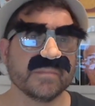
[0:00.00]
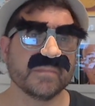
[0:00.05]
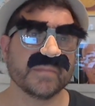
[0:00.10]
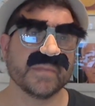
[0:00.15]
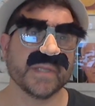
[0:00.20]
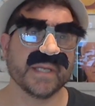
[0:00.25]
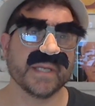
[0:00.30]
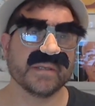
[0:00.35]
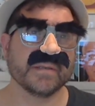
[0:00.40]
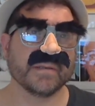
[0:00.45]

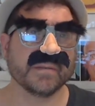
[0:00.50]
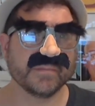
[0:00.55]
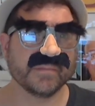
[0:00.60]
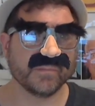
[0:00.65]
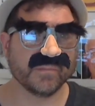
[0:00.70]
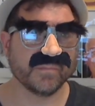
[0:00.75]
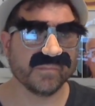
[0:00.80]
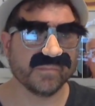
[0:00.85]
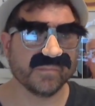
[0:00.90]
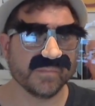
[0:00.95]
that,
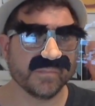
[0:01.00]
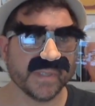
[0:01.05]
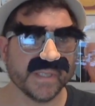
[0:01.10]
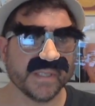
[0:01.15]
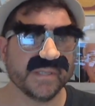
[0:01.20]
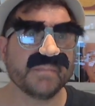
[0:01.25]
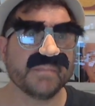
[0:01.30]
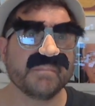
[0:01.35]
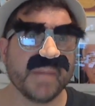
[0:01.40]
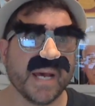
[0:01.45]

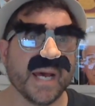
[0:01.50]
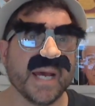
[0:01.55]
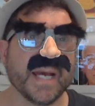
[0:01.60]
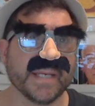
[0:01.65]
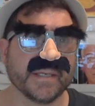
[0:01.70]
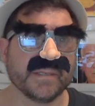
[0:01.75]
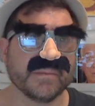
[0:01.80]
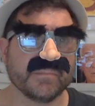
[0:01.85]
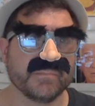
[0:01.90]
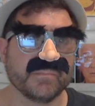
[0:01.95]
in the
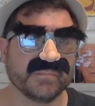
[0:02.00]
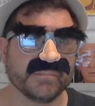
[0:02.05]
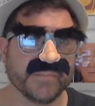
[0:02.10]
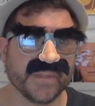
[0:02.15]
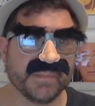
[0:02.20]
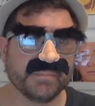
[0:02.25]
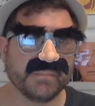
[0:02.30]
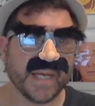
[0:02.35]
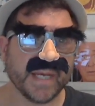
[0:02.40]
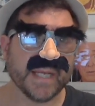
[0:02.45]

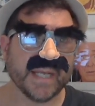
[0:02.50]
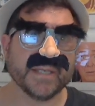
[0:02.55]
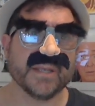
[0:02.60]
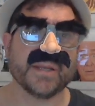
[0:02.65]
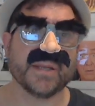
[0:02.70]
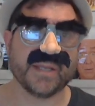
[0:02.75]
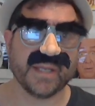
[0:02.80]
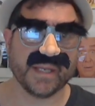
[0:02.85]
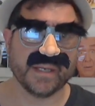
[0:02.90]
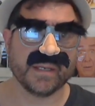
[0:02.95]

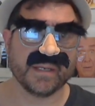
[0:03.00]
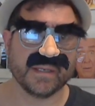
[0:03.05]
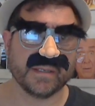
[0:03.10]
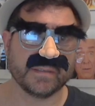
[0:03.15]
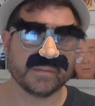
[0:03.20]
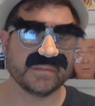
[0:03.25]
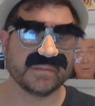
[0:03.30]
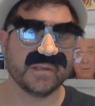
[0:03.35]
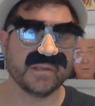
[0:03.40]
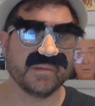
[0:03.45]
mindset
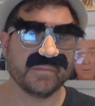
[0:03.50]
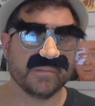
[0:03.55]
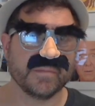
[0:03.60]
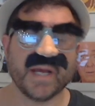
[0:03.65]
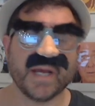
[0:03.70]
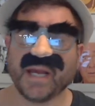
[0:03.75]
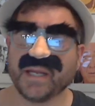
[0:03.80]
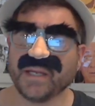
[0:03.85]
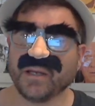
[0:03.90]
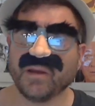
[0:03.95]
of,
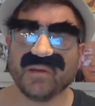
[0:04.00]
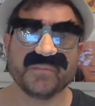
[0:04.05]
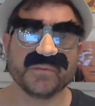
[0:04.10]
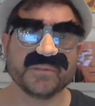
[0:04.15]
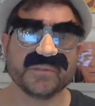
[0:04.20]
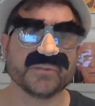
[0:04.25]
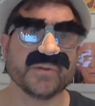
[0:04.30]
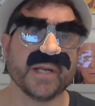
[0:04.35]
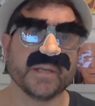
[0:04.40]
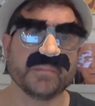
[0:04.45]
I often
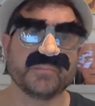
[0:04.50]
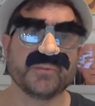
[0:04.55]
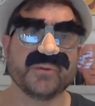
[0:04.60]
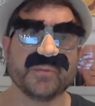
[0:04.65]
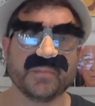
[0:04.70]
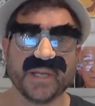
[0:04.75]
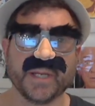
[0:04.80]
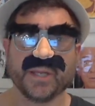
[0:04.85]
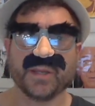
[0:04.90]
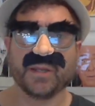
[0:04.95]
try to
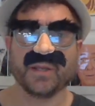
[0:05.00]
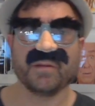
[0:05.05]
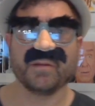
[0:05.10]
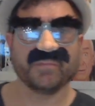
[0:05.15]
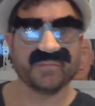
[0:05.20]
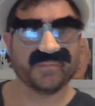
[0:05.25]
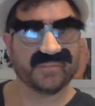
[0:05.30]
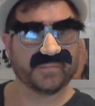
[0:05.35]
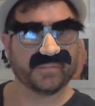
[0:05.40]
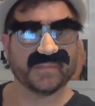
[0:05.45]
put
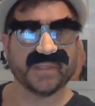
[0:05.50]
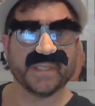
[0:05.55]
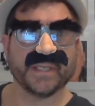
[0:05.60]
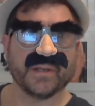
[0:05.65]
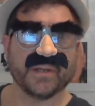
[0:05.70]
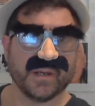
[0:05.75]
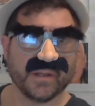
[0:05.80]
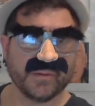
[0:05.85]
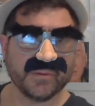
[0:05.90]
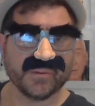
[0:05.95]
myself in
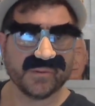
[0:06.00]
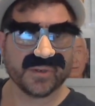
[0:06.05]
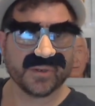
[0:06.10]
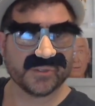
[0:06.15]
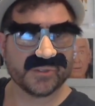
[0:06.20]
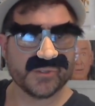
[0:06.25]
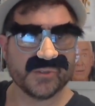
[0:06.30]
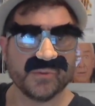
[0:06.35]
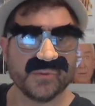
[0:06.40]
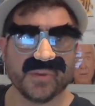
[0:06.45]
others'
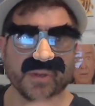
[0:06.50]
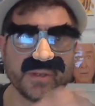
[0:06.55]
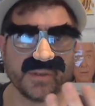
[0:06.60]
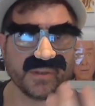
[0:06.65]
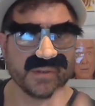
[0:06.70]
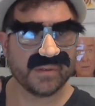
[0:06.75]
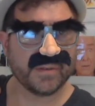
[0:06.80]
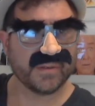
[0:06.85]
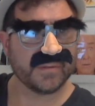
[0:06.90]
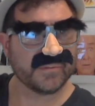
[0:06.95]
shoes and
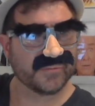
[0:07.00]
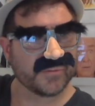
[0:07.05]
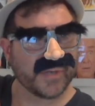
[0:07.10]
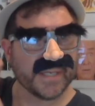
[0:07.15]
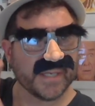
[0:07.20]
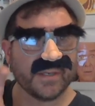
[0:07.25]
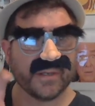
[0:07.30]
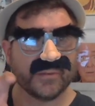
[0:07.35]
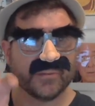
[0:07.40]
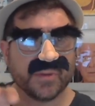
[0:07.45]
try
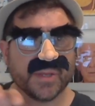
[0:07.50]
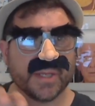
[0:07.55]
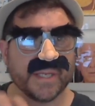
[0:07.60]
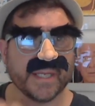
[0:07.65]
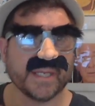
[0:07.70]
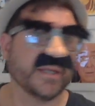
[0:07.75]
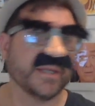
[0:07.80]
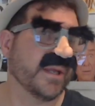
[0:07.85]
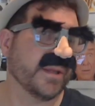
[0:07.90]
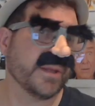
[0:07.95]
to
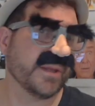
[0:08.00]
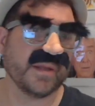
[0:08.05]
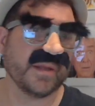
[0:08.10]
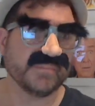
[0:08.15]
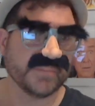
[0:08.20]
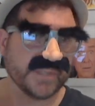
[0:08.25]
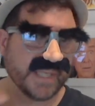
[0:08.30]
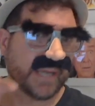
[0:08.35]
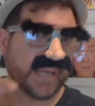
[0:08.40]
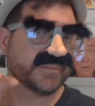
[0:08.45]
understand.
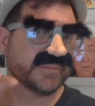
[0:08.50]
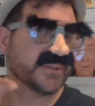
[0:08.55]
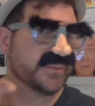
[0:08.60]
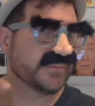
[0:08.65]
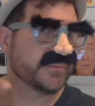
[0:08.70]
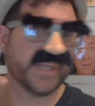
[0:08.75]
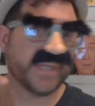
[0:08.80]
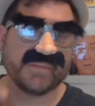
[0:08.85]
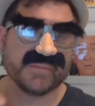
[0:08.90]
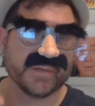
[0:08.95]
Sometimes you're
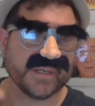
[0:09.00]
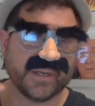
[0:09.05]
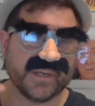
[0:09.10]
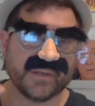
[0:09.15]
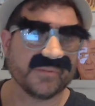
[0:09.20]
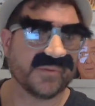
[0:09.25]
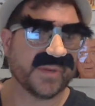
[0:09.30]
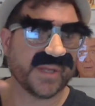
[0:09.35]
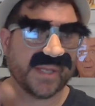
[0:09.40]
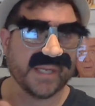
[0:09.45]
never going to
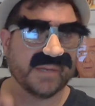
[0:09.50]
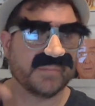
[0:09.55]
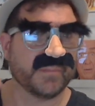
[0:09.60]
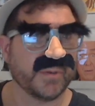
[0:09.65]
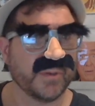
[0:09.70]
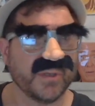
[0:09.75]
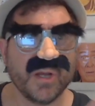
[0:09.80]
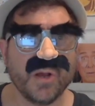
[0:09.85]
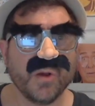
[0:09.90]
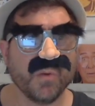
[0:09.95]
understand,
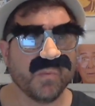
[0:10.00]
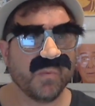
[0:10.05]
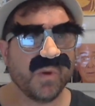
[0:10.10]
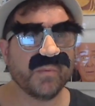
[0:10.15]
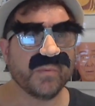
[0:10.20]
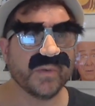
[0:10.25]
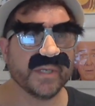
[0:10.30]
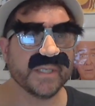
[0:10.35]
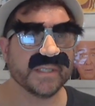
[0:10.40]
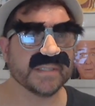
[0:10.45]
but
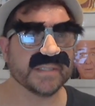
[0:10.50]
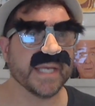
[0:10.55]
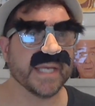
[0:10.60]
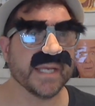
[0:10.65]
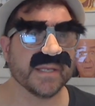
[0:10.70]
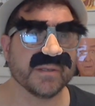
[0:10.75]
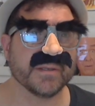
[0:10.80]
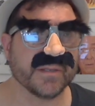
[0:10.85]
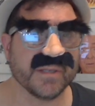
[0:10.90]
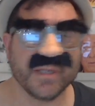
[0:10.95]
what would it take